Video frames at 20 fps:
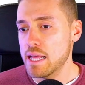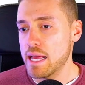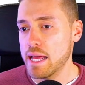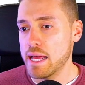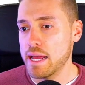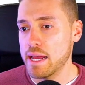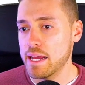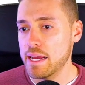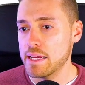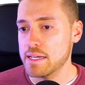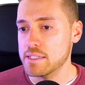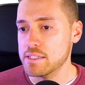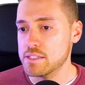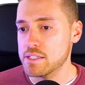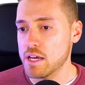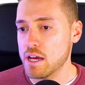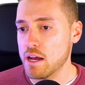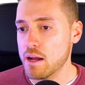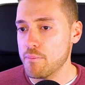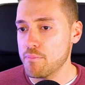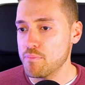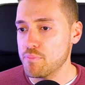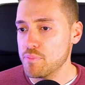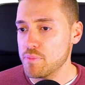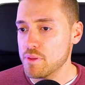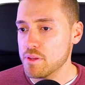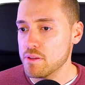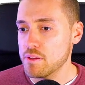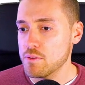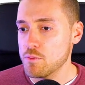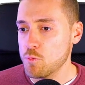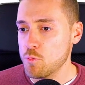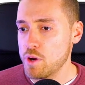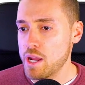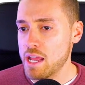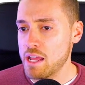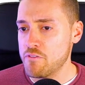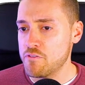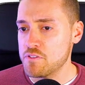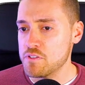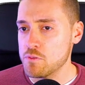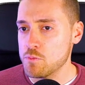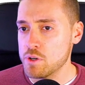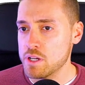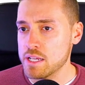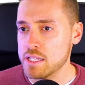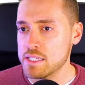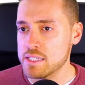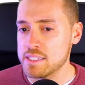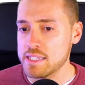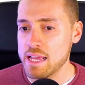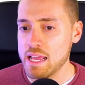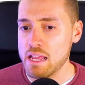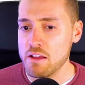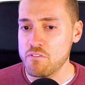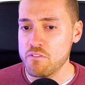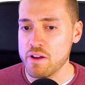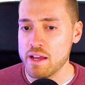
and um, we, have, we hit save.